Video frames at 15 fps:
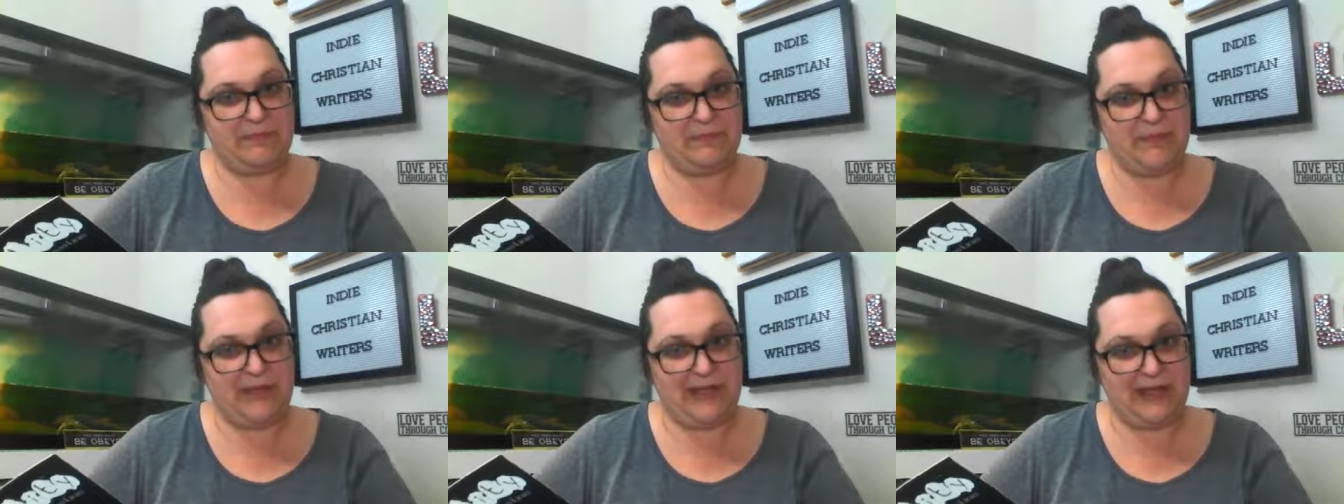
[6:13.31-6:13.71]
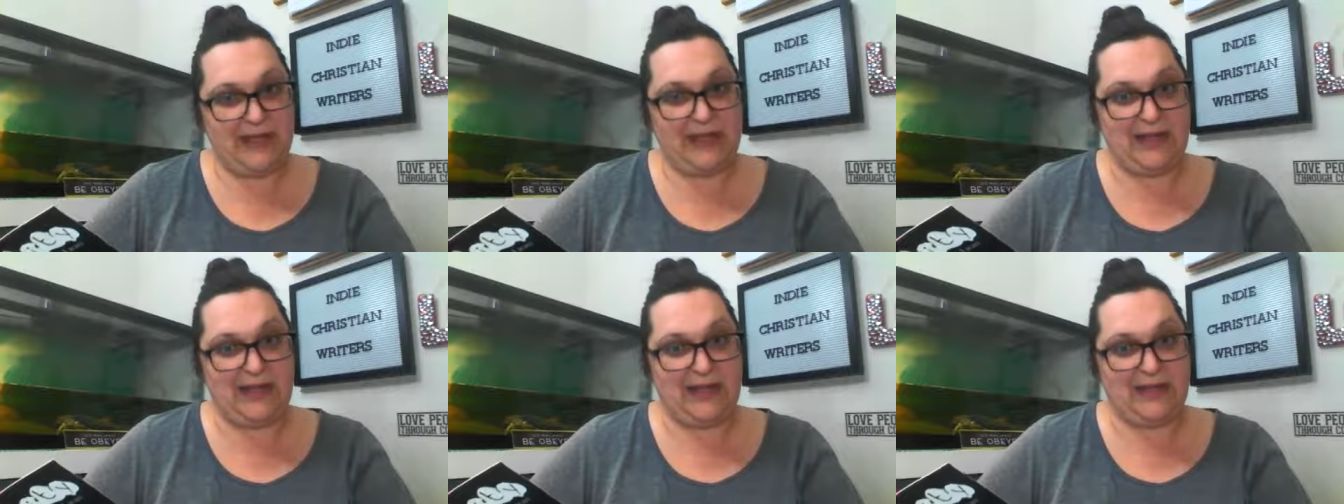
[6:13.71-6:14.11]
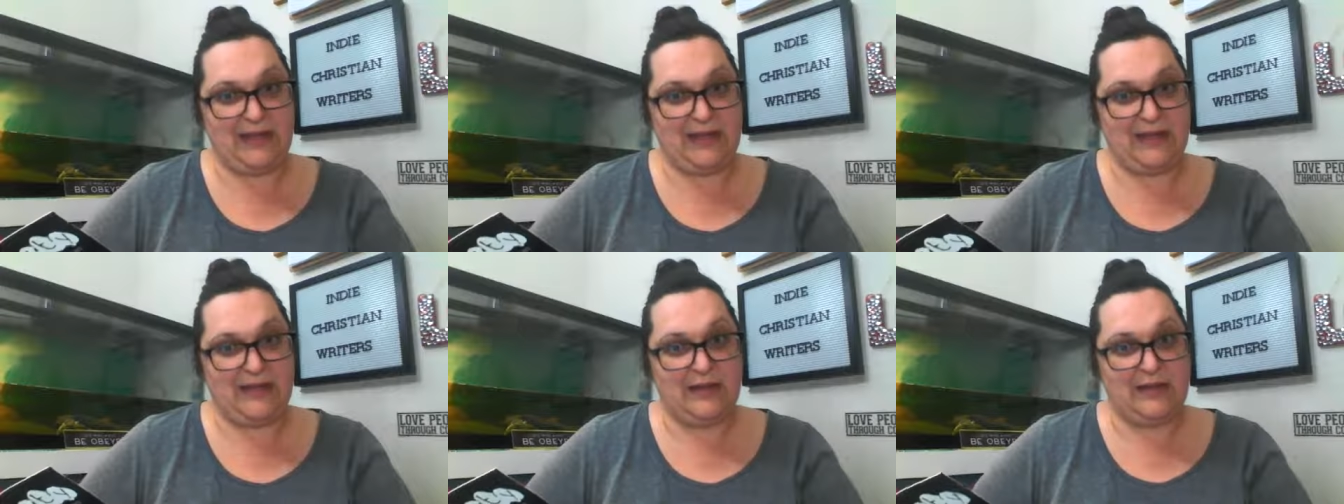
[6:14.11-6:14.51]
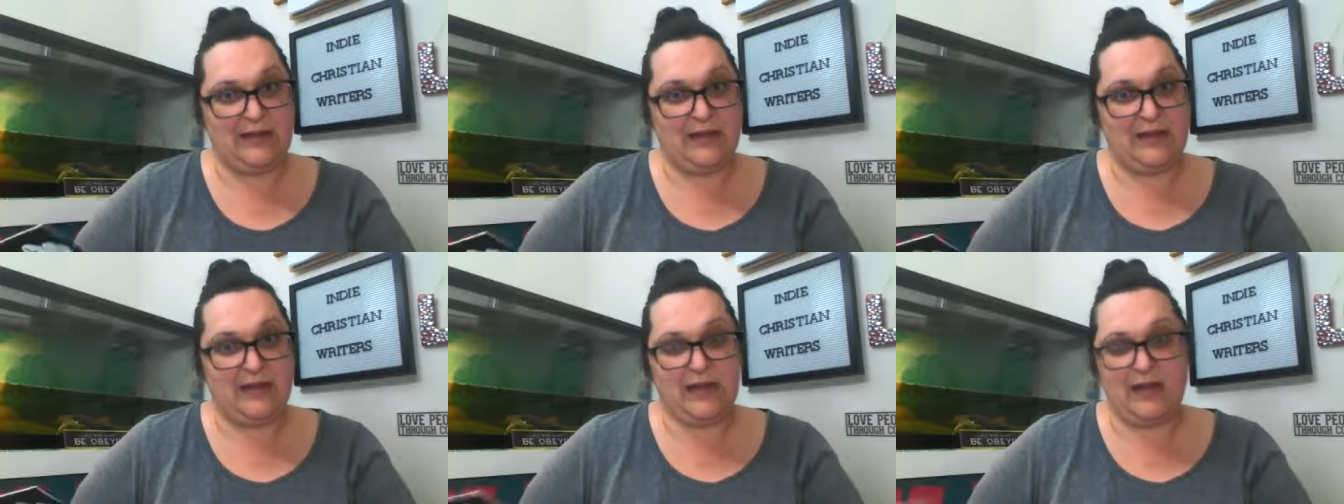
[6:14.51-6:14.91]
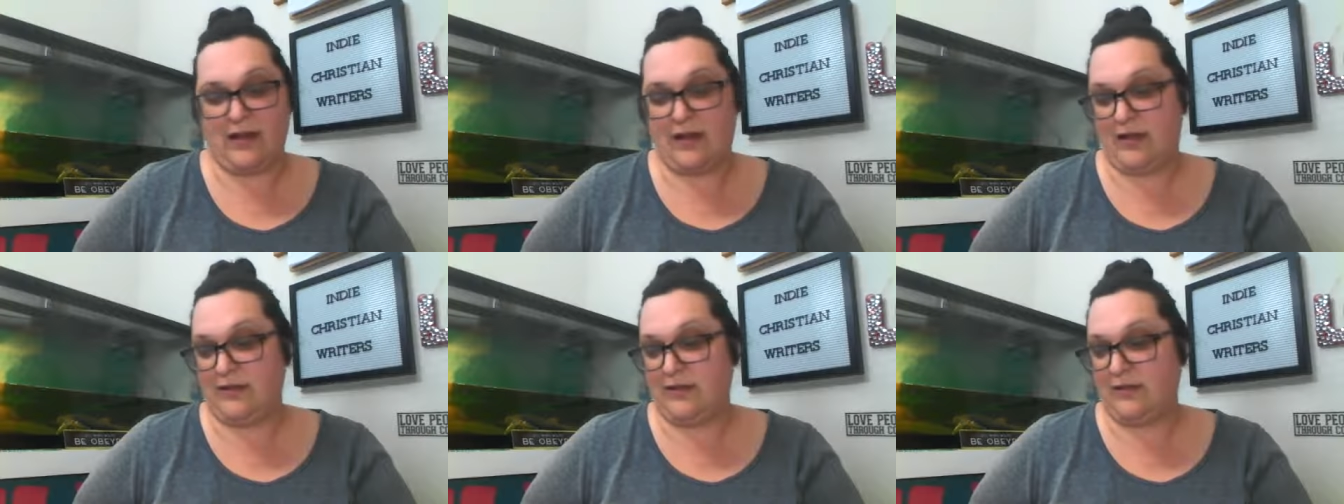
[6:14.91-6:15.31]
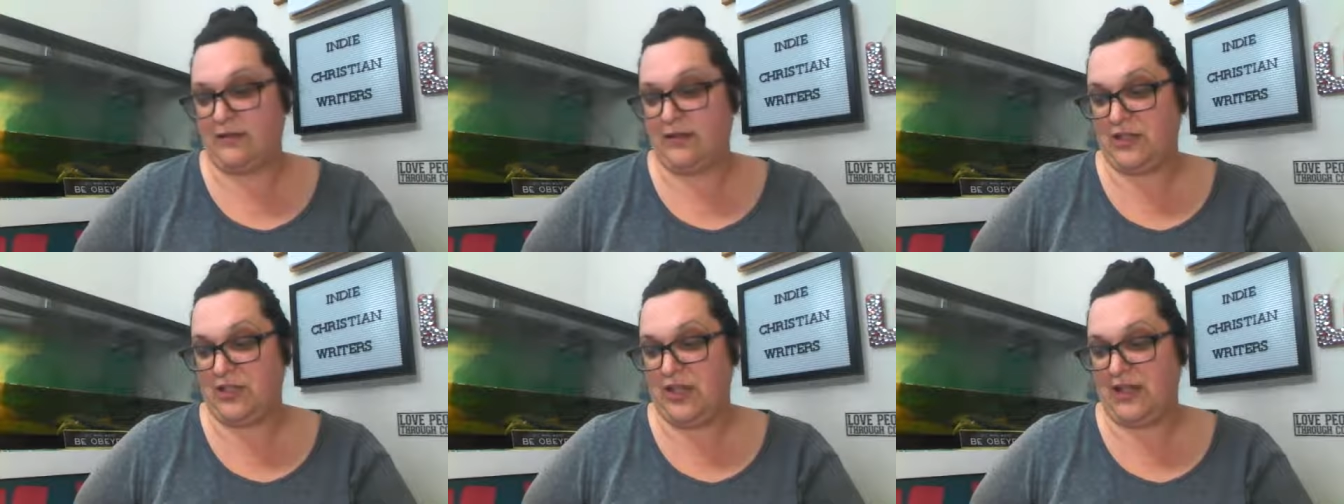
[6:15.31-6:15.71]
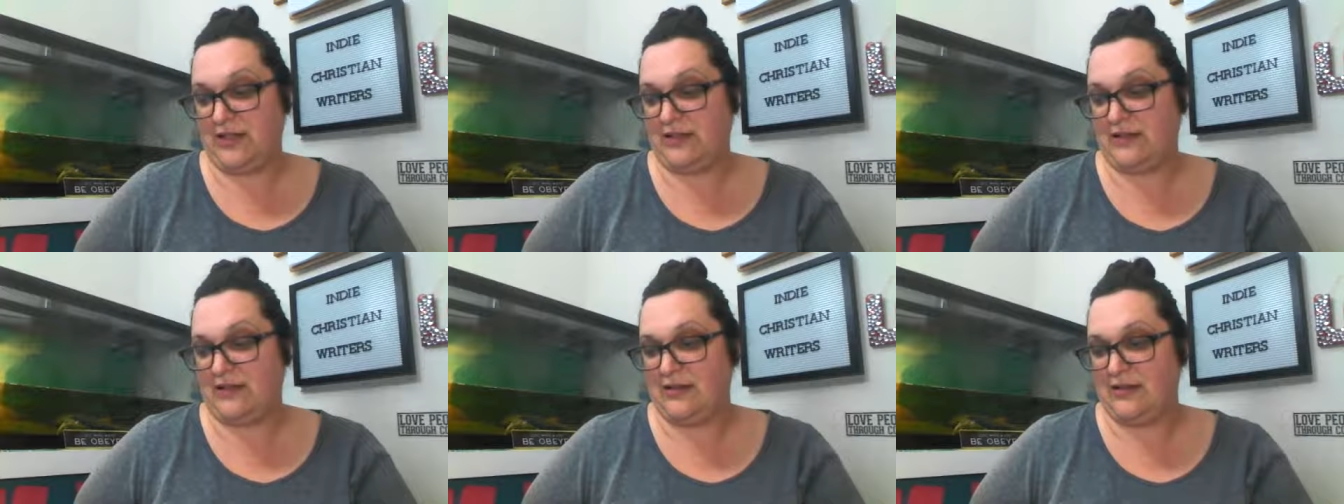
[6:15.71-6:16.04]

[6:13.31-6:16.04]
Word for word: be uh, legit.